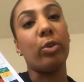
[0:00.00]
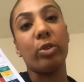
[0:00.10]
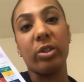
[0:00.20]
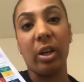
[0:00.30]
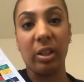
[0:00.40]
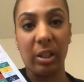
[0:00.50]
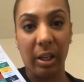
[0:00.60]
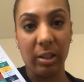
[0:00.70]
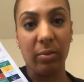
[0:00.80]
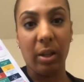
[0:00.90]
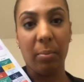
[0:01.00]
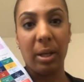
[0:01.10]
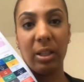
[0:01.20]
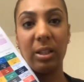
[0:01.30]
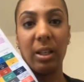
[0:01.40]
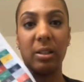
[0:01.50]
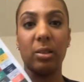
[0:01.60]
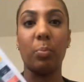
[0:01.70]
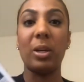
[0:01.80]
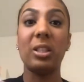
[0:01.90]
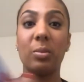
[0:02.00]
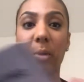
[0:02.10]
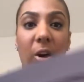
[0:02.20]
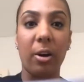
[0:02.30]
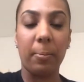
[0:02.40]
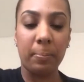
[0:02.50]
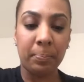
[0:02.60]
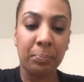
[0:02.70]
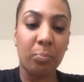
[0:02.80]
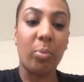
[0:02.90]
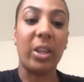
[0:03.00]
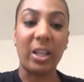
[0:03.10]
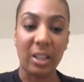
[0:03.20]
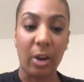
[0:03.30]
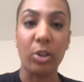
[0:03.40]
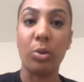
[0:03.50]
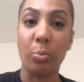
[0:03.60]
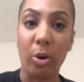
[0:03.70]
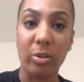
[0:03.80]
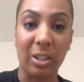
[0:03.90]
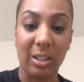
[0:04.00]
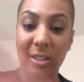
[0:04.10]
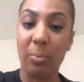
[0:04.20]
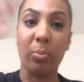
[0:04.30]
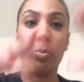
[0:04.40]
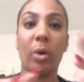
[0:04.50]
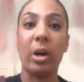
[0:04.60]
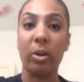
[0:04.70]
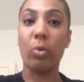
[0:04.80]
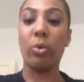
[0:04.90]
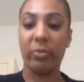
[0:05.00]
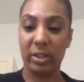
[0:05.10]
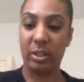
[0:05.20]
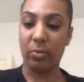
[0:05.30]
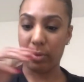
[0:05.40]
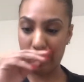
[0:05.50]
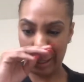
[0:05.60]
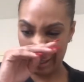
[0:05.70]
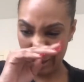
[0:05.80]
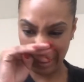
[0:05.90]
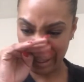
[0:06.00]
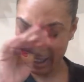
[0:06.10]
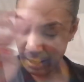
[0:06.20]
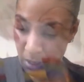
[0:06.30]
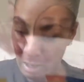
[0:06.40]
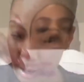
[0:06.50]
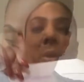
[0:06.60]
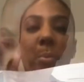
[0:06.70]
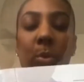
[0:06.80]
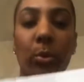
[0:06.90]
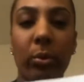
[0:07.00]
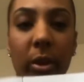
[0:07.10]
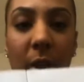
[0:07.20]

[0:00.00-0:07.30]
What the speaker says: success, if that makes sense. So be smart, but that's how you'd process all of this information. For example,